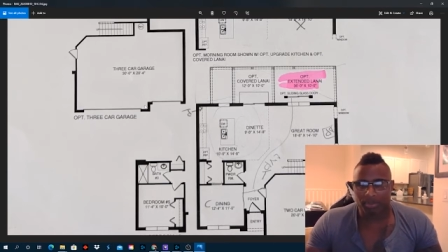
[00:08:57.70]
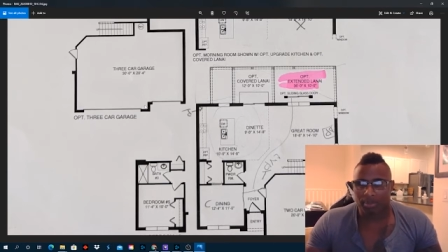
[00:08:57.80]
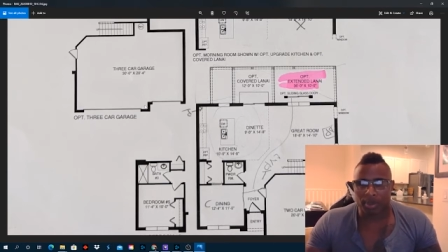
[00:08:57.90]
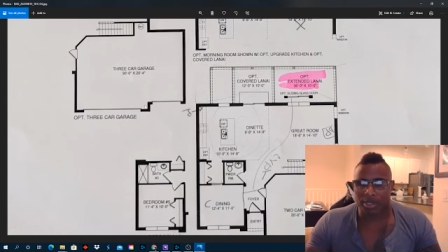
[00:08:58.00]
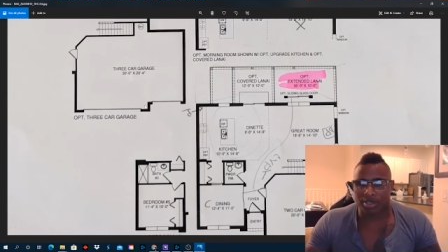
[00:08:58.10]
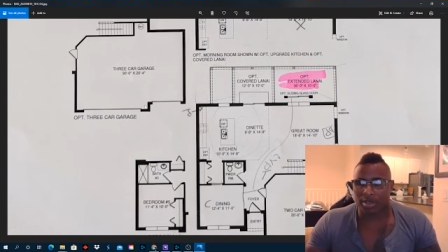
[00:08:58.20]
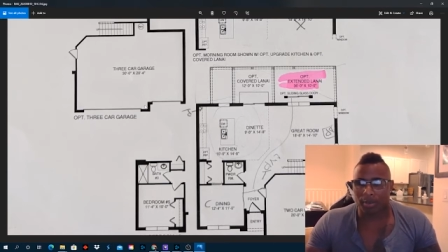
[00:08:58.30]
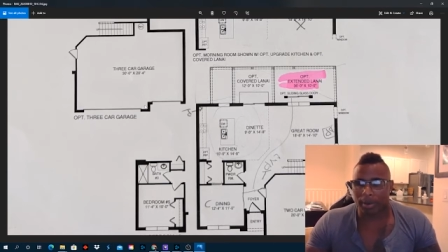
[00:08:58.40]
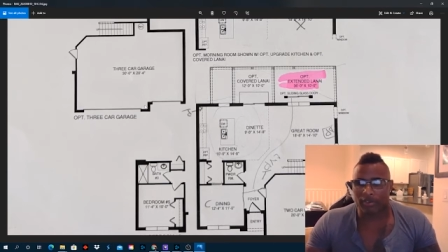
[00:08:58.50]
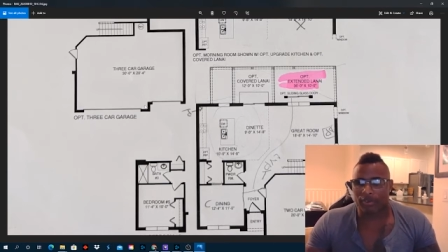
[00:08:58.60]
personal
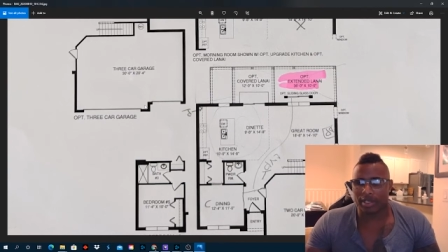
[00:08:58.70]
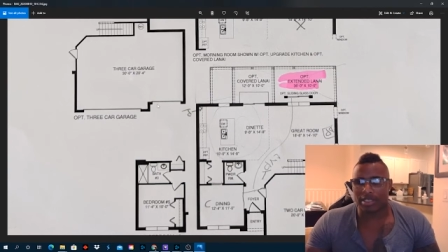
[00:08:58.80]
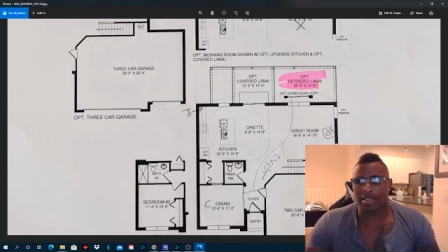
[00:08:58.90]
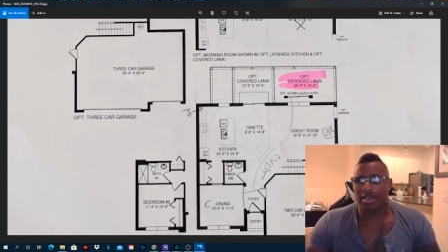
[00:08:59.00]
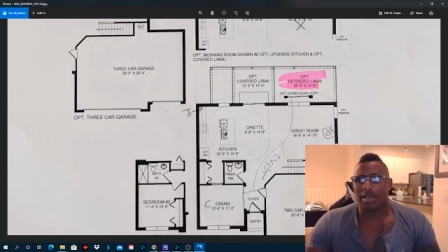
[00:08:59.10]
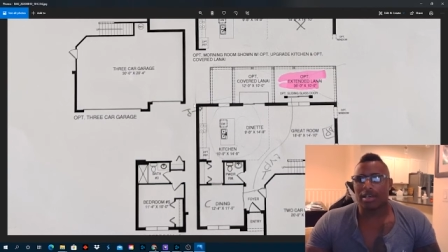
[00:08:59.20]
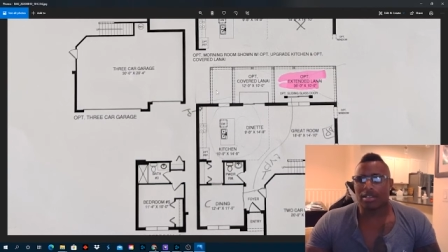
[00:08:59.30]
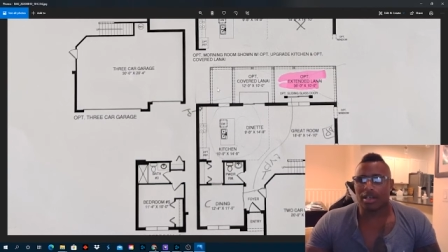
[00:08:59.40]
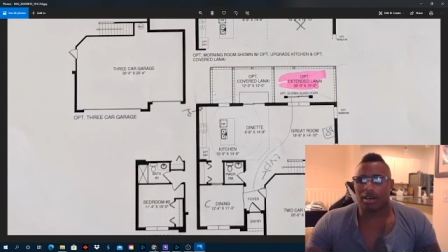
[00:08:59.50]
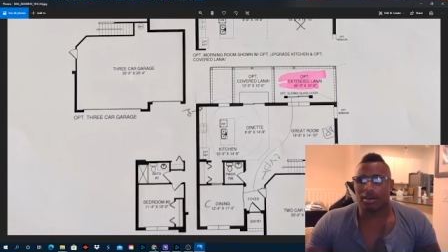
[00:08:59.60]
preference.
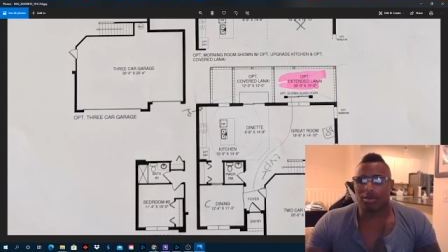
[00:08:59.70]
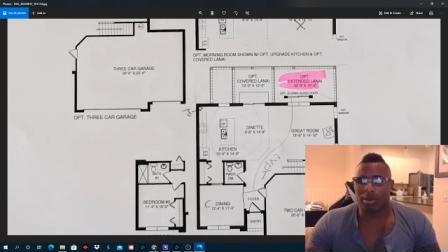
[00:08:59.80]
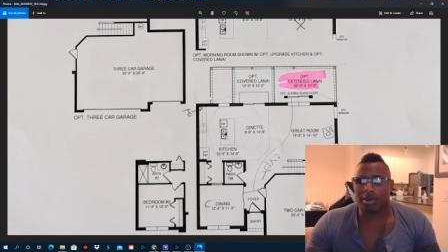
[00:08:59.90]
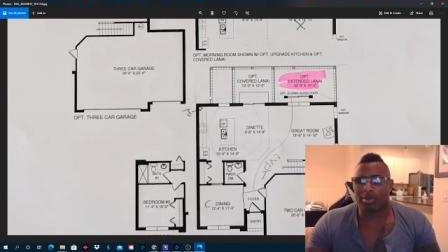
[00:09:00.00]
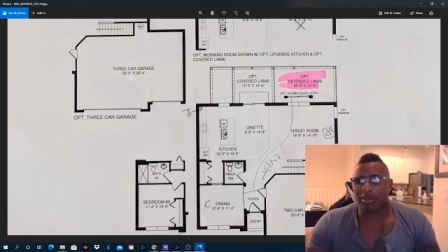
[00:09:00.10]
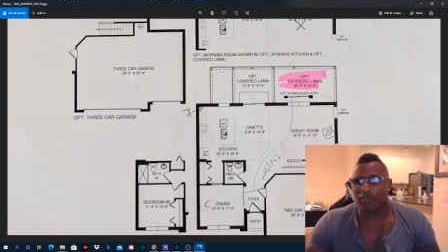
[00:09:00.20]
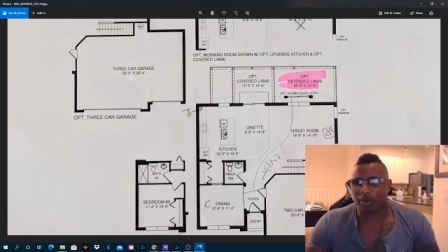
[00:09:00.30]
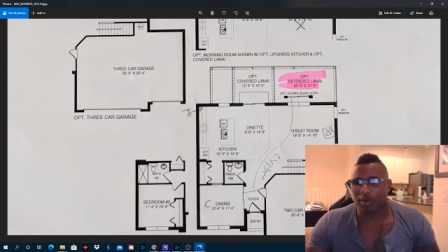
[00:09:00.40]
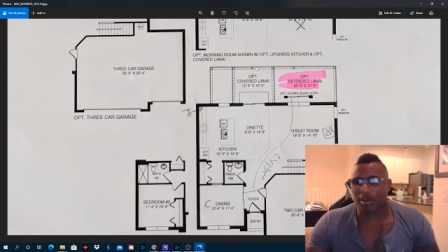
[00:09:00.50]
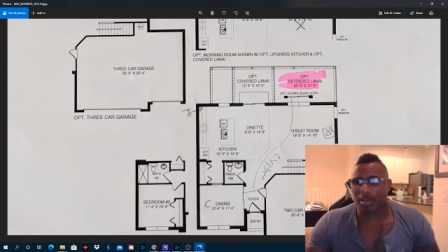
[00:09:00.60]
So we went with the
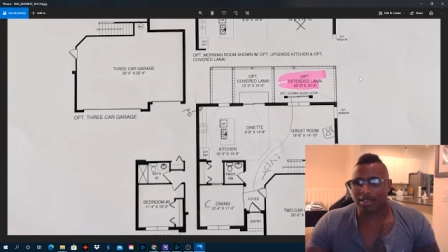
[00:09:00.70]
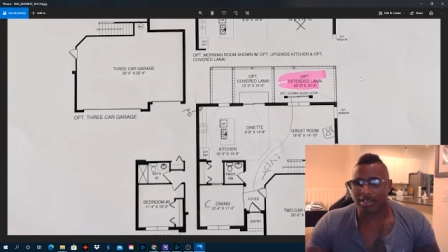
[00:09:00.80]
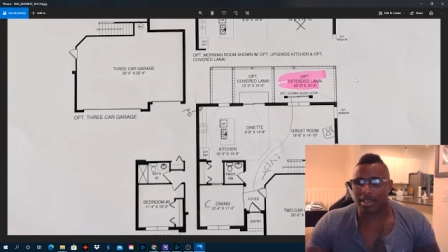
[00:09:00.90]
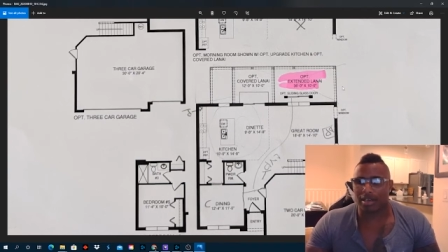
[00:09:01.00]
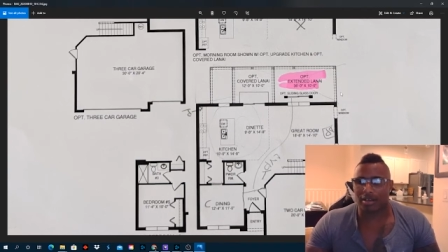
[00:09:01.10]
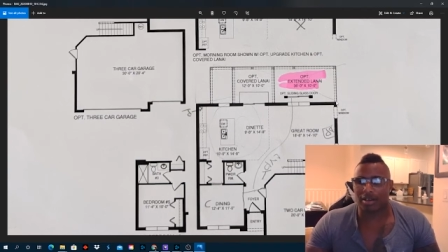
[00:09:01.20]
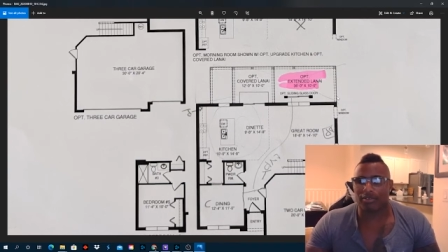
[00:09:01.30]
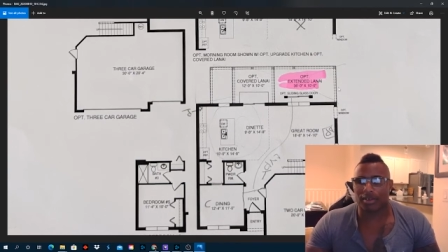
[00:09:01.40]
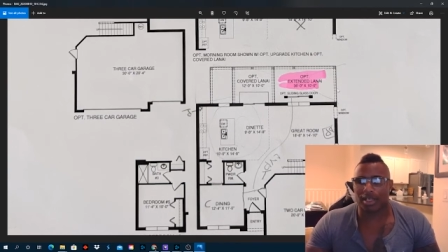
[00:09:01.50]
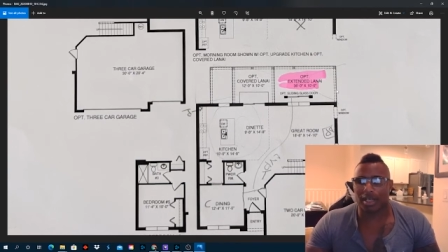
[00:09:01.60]
full extended
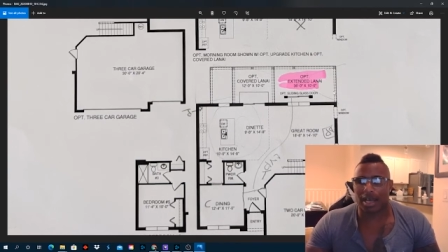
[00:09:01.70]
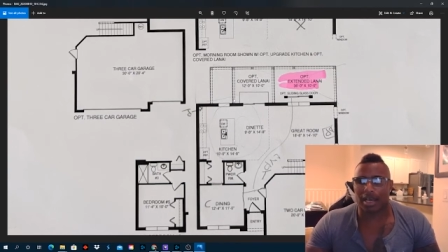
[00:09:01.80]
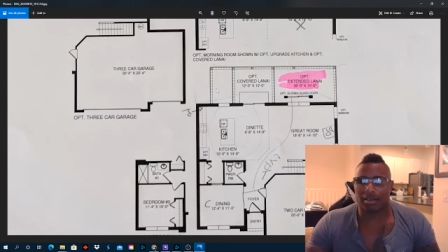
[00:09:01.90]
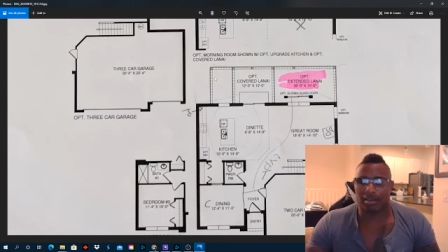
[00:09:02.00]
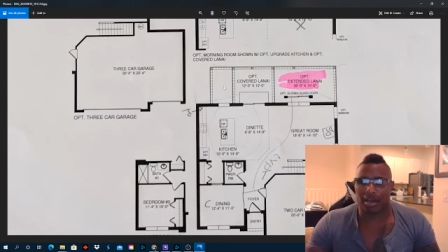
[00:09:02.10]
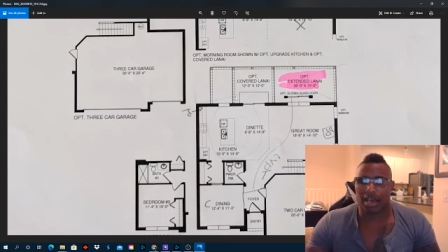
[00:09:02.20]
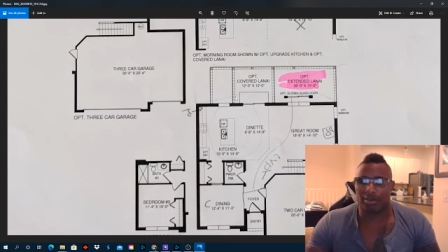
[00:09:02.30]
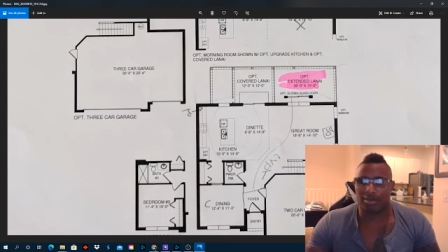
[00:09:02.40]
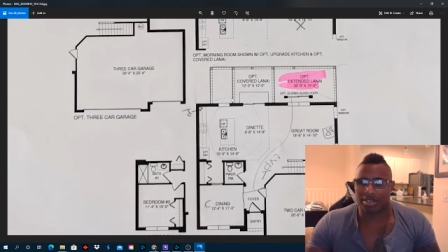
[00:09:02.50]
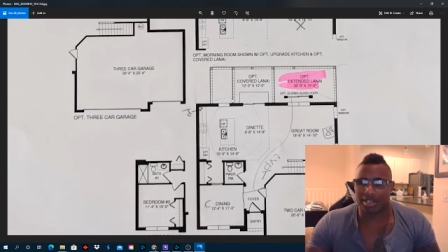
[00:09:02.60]
covered lanai. I
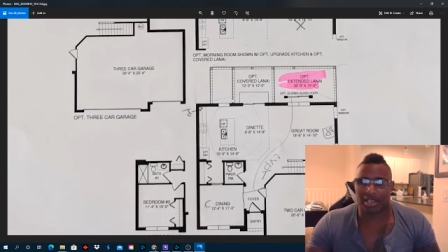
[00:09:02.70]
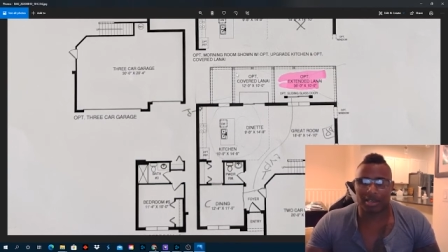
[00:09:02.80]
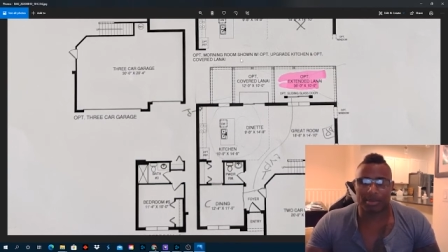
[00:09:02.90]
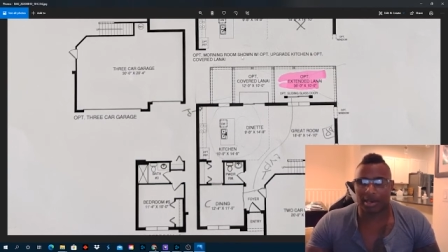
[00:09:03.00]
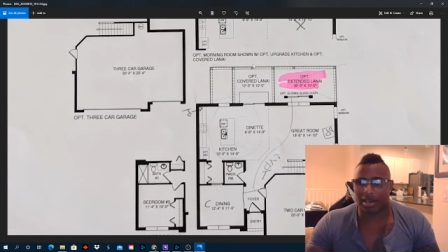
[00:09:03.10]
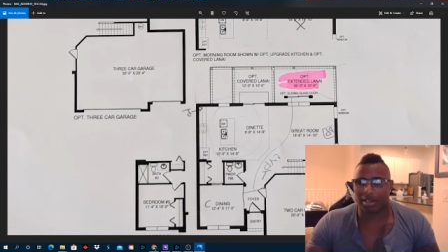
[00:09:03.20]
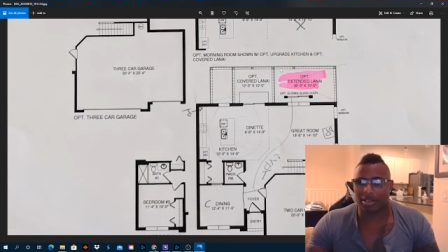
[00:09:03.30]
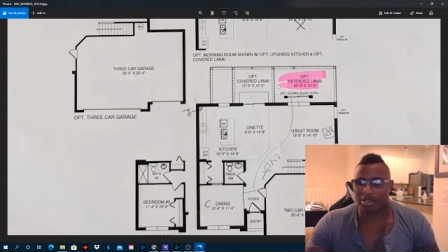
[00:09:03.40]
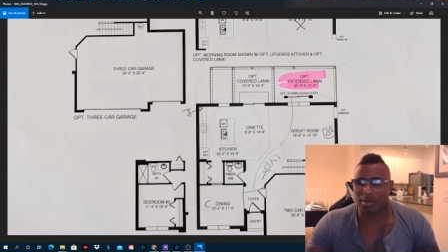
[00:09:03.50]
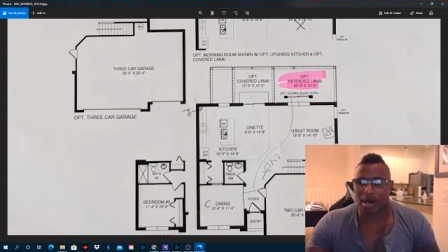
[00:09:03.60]
was thinking about getting the
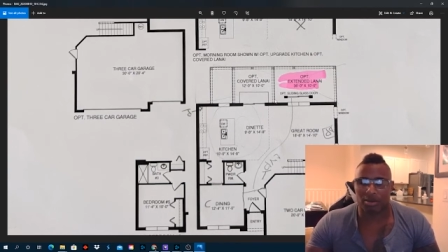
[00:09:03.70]
small